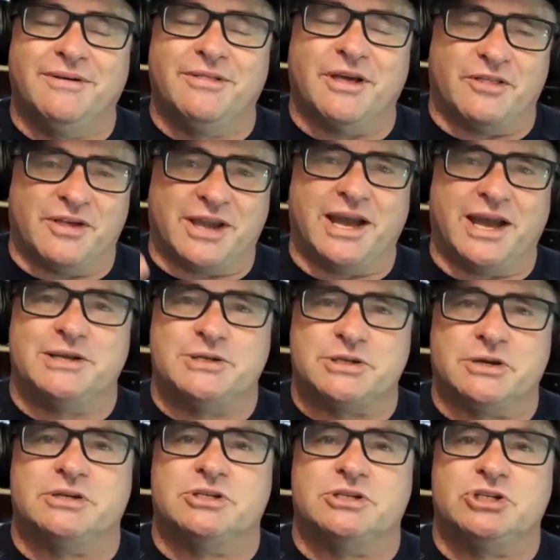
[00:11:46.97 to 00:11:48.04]
that their card's
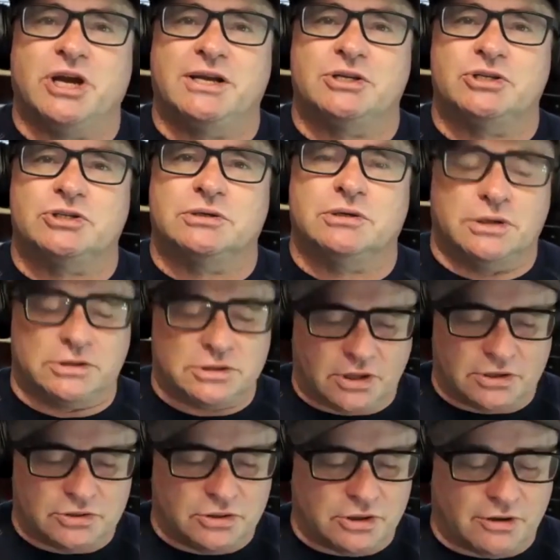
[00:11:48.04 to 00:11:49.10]
going to change. And so
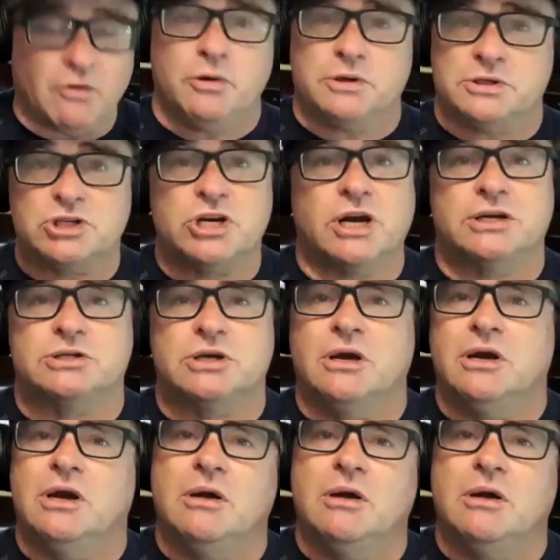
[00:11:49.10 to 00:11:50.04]
they turn it, oh, it's changed.